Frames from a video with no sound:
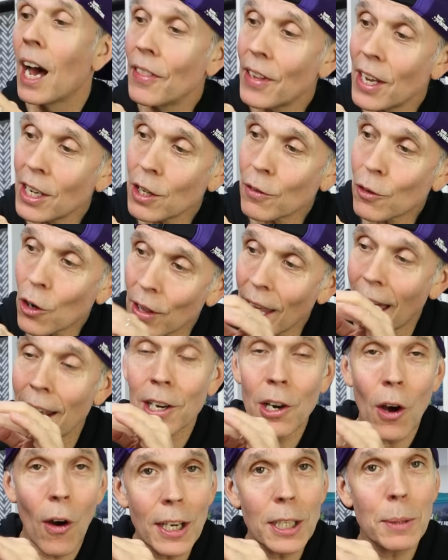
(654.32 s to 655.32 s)
and then you've got
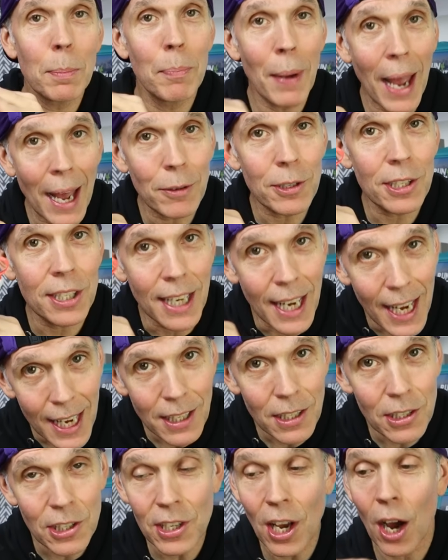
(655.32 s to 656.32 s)
that nice bouncy
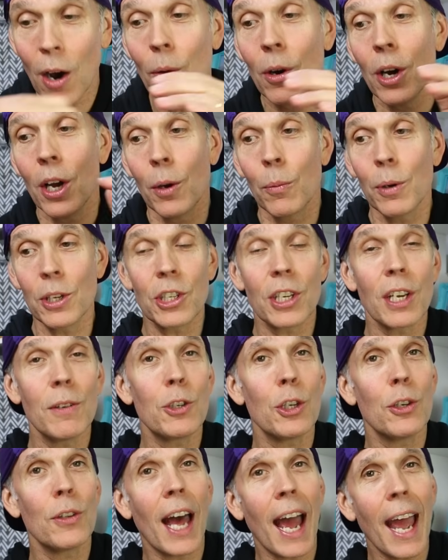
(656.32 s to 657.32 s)
insole which
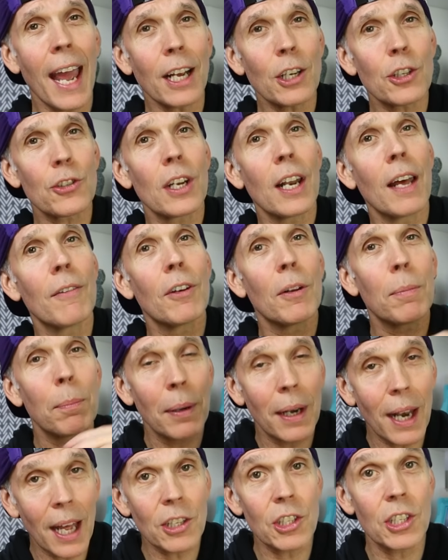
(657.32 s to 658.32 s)
gives you that extra level of
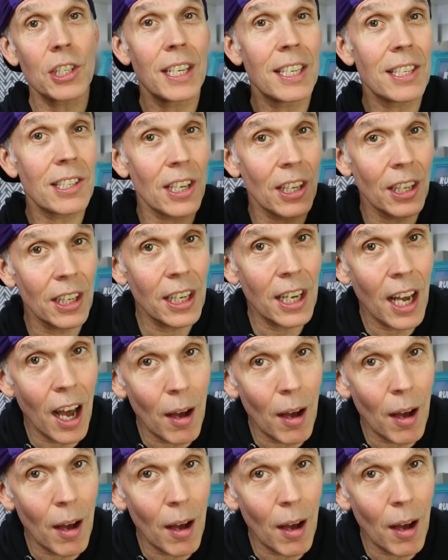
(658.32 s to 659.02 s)
plushness and